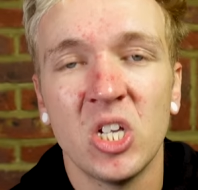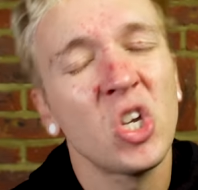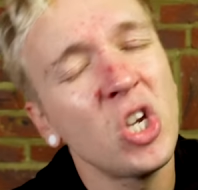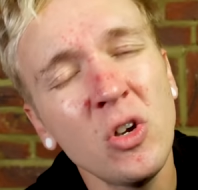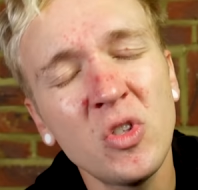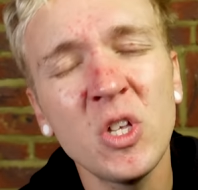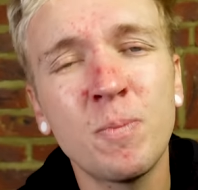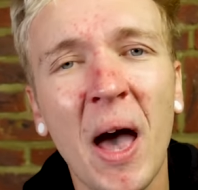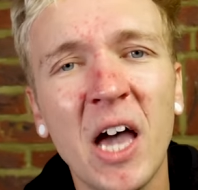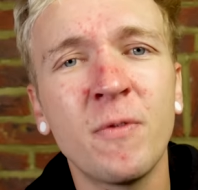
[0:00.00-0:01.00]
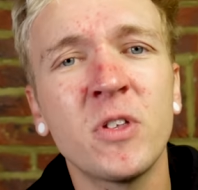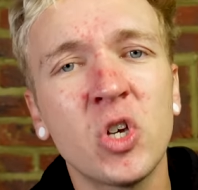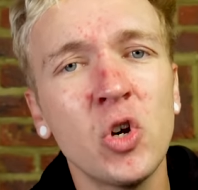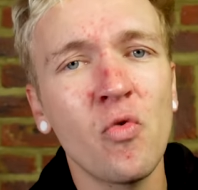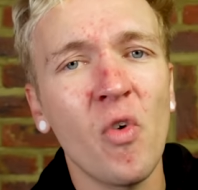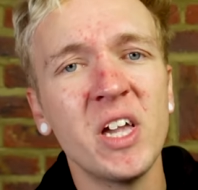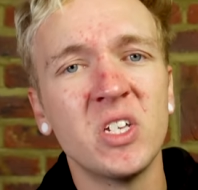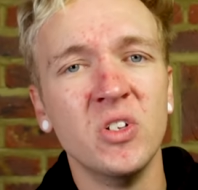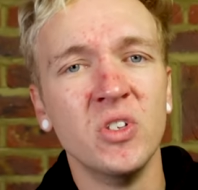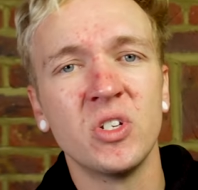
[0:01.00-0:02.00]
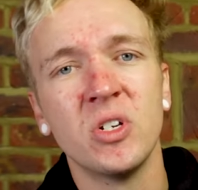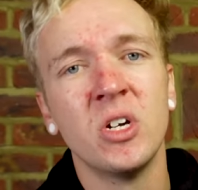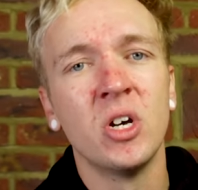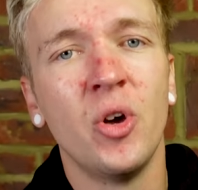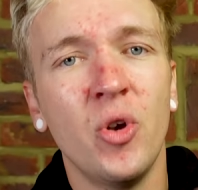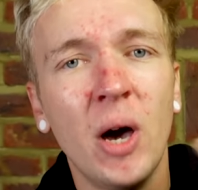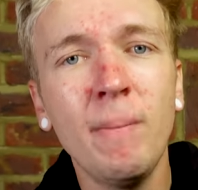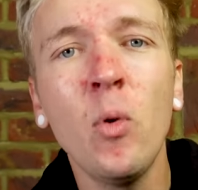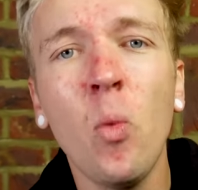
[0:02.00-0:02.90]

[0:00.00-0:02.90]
So Euston's bad for 2 reasons. Number